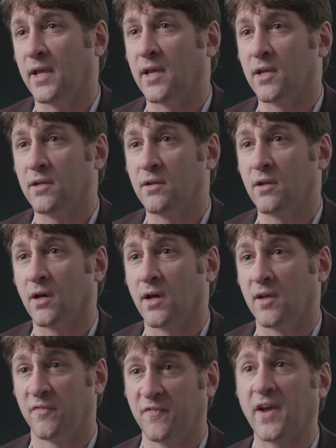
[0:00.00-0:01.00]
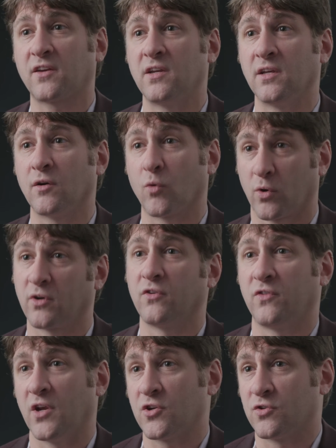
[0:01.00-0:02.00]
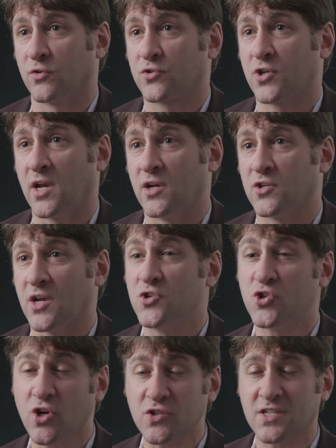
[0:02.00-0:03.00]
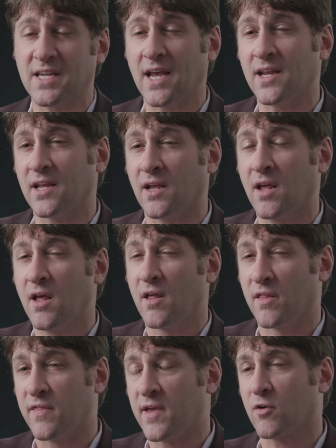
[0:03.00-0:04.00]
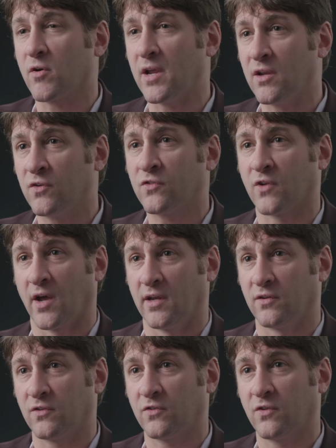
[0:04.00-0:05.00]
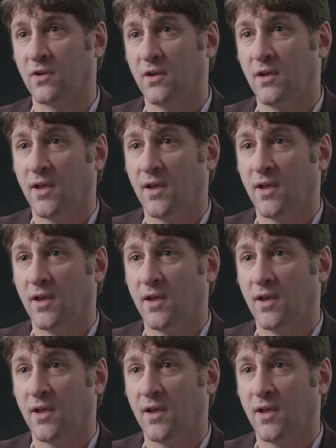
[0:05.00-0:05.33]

in affecting organizational change and just getting their insights.